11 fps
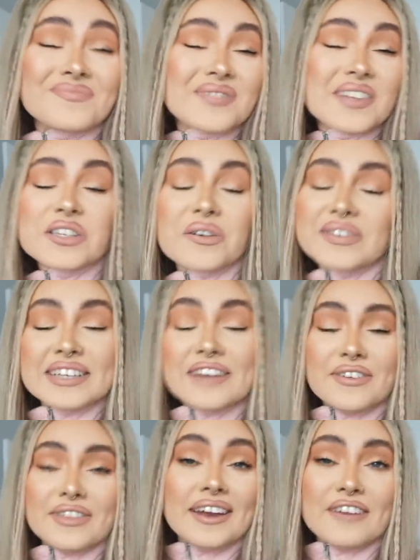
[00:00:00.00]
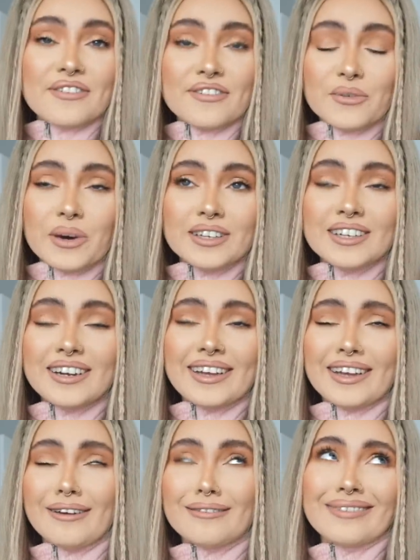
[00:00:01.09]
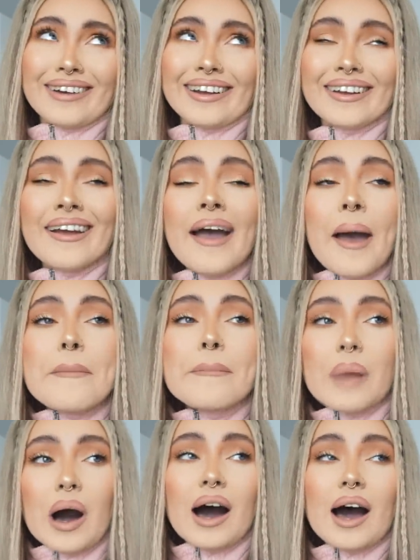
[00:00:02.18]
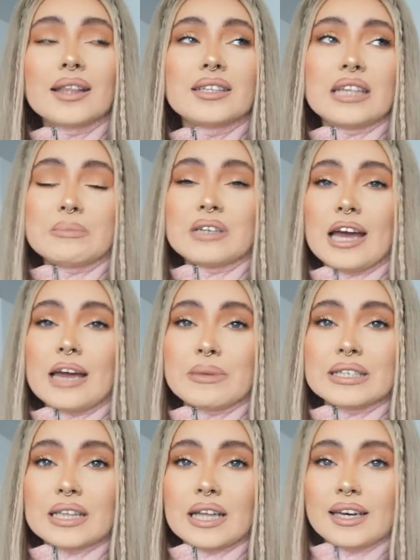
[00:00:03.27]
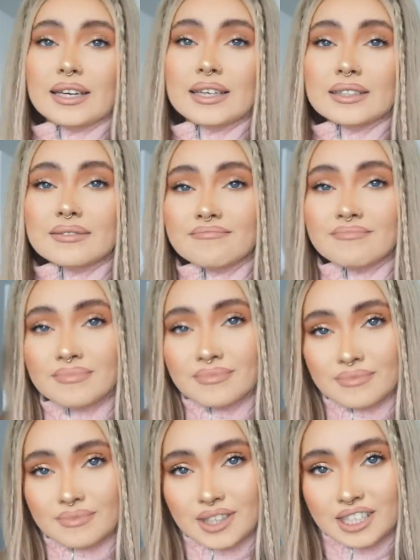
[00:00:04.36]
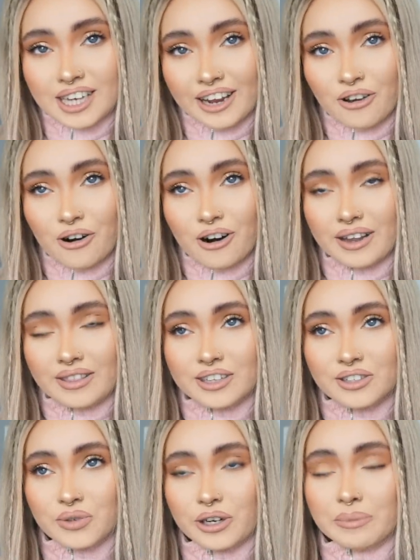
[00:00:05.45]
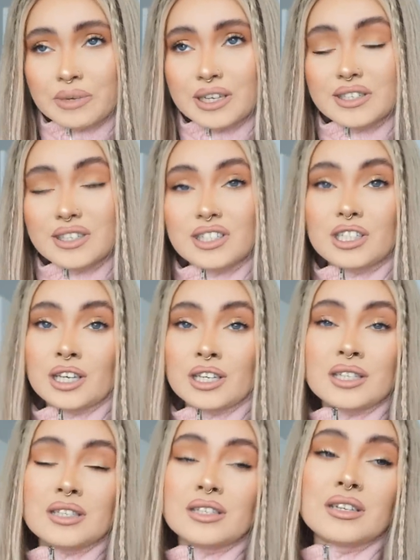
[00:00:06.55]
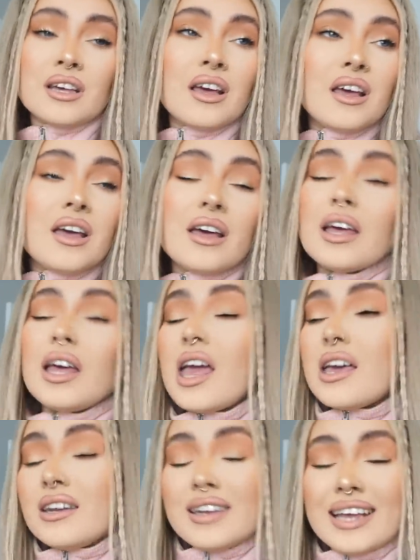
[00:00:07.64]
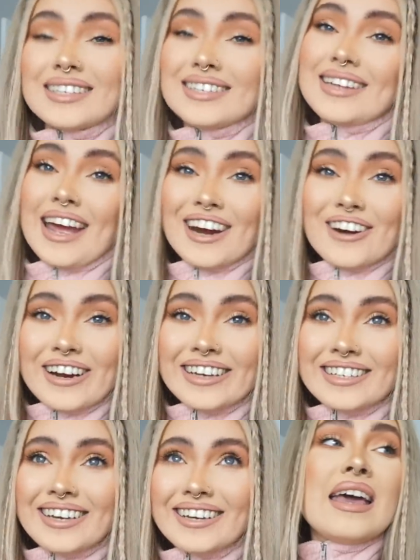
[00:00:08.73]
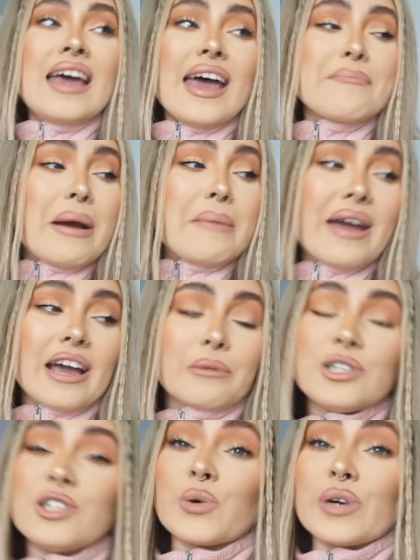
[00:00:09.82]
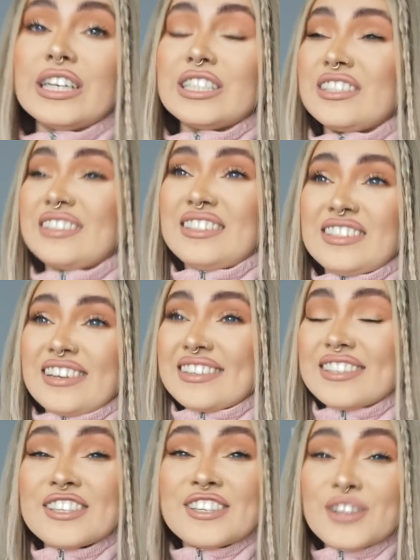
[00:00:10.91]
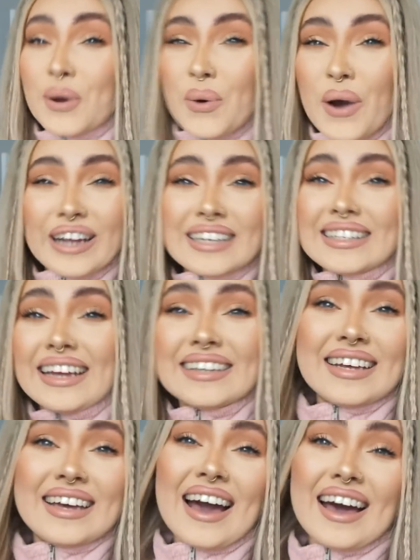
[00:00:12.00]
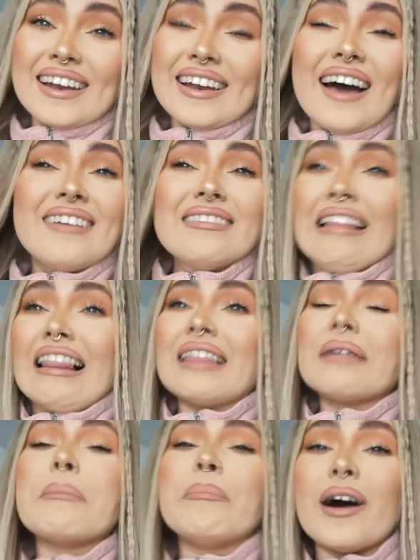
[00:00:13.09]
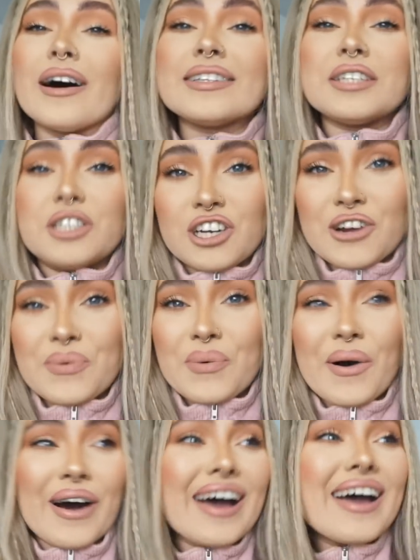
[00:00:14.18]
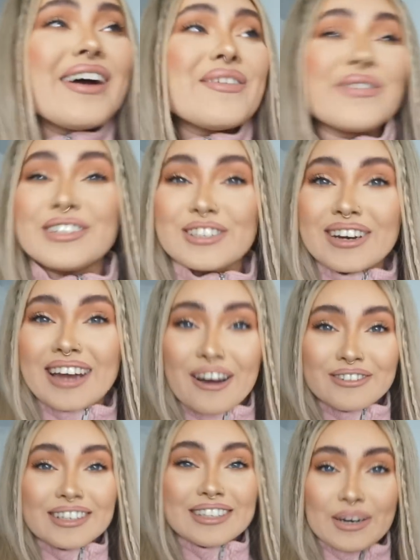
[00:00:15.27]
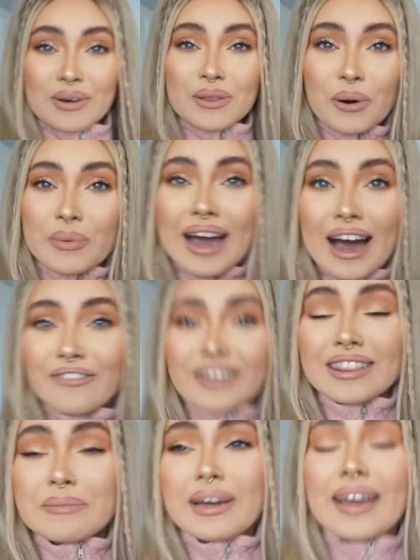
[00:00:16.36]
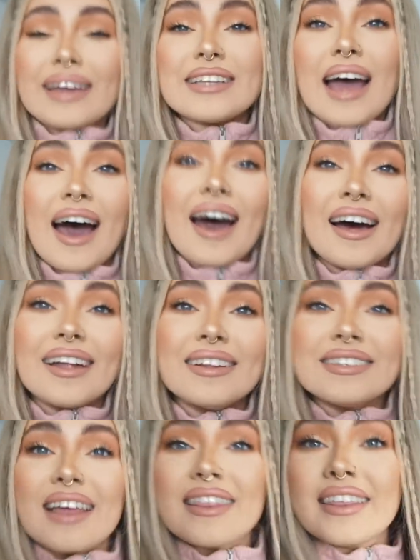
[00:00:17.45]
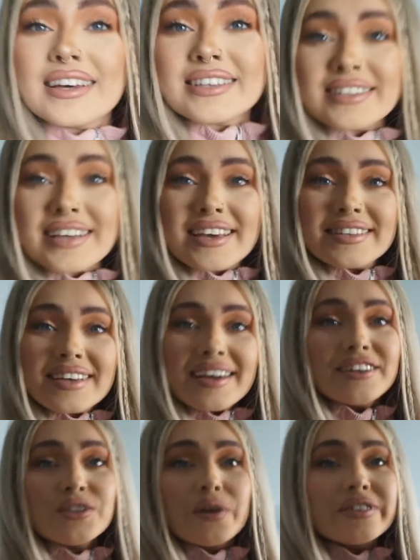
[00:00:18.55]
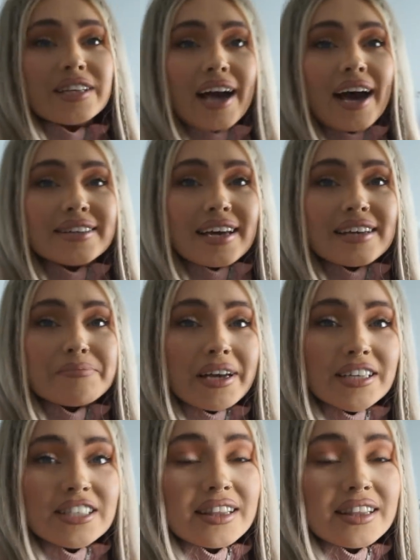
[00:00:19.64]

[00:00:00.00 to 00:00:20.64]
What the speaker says: it's obviously everything I've ever wanted, you know, right? But at the same time, it's like the decor in this room is just, it needs decorated. My makeup storage is just so outdated and ugh, but do you know what? We're just gonna have to deal with what we have at the minute, and this is it. So obviously, as I had mentioned